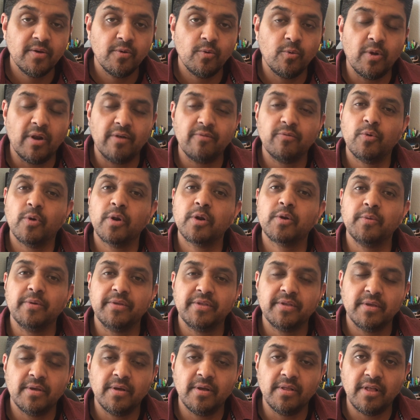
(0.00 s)
where I've worked
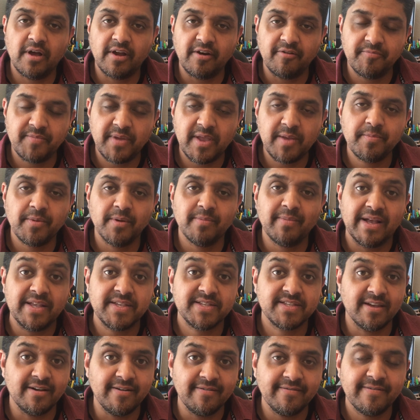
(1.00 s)
with a lot of people
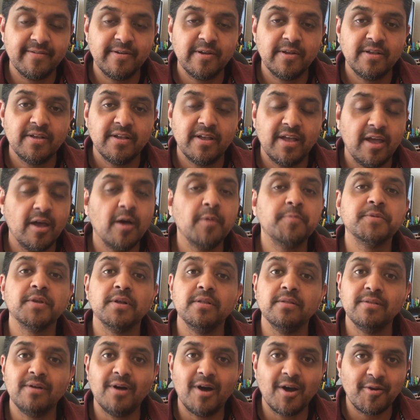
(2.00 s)
myself, helped a
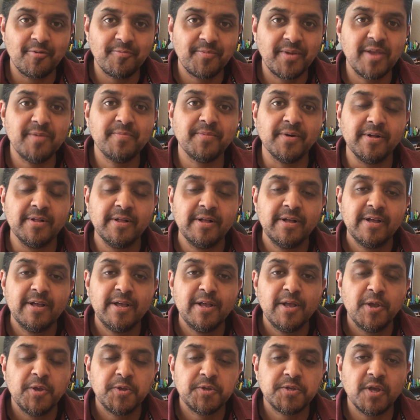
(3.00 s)
lot of people.
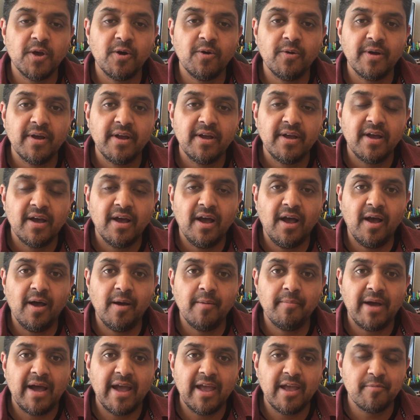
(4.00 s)
So
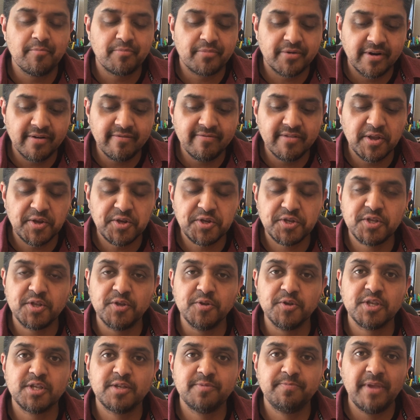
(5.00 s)
I am privileged
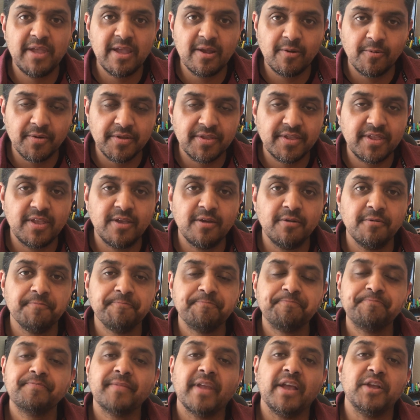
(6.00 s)
to speak with you
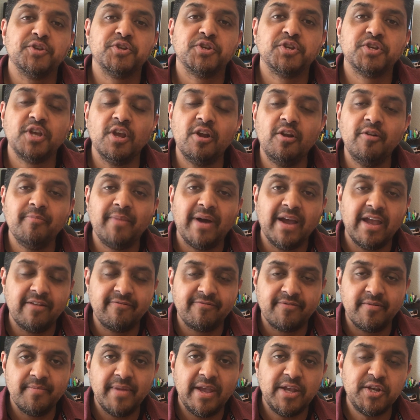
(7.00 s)
and share my
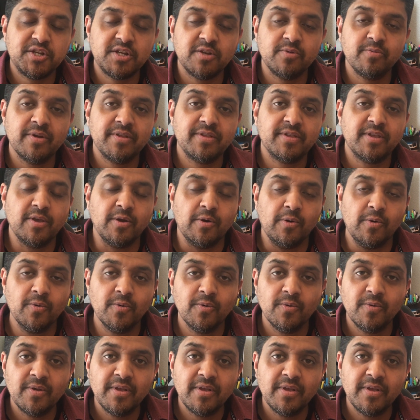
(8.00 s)
information with you.